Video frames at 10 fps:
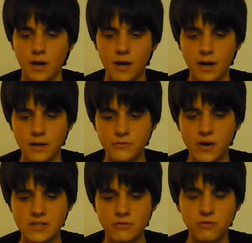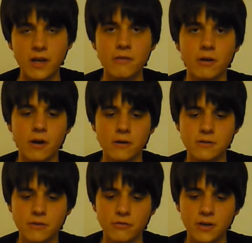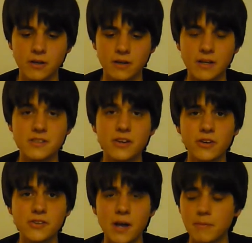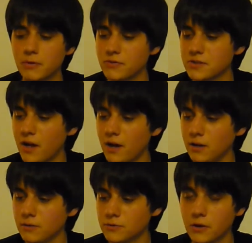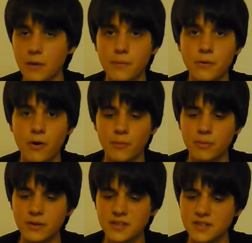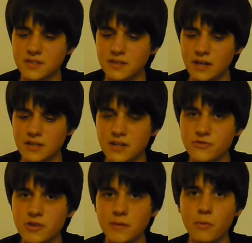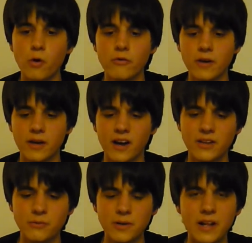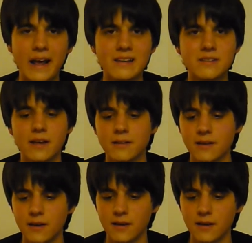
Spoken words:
As far as the flavour goes, I think it's a good example of style, don't get me wrong, but as I drink more of it, I kind of realised that